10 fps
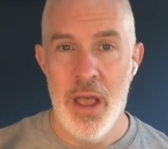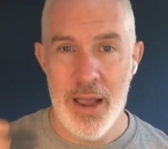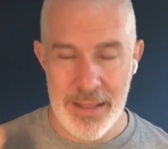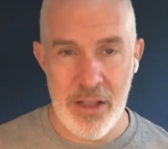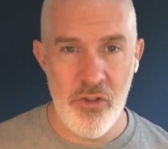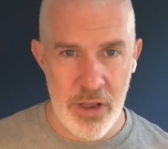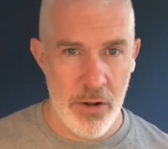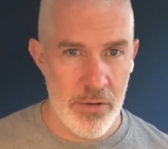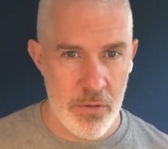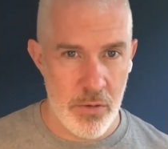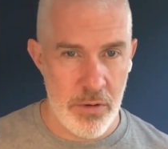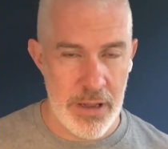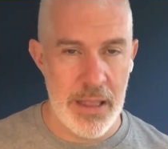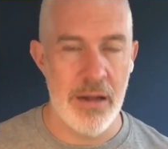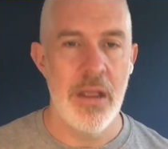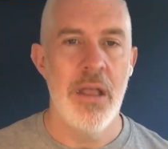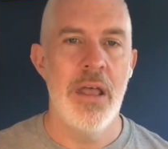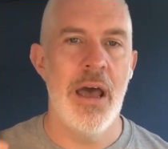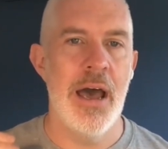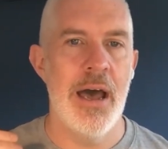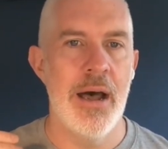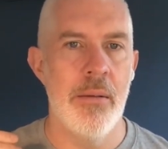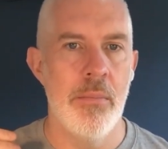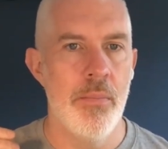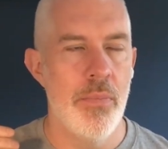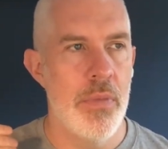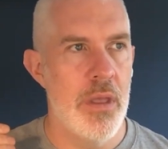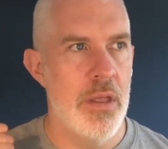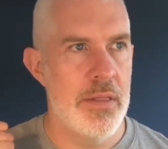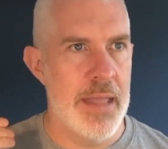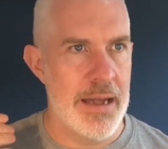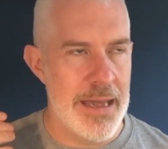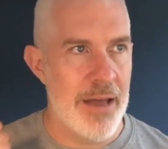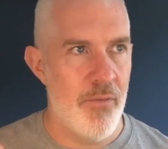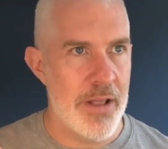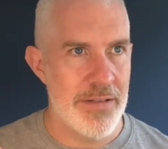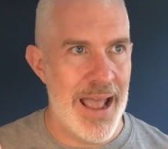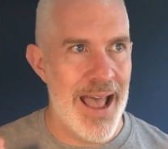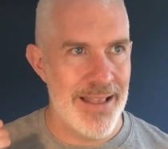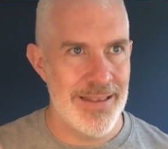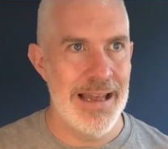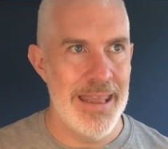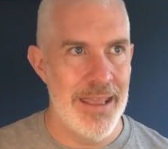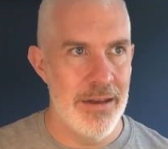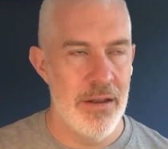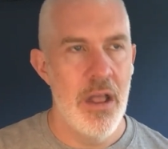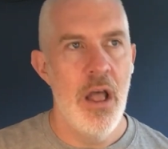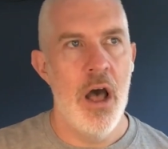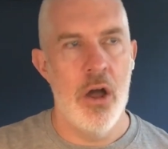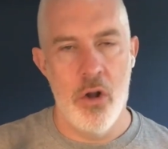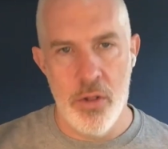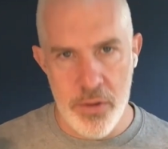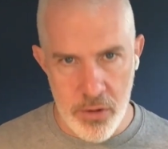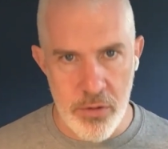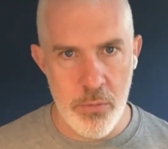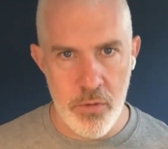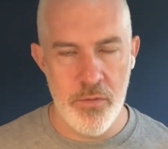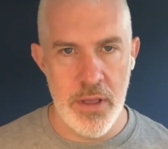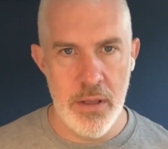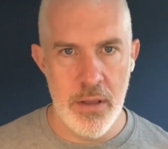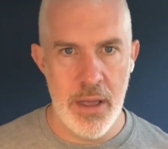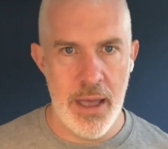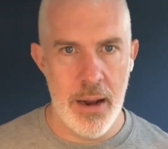I think she'd also agree that that Netflix has a lead on all the other movie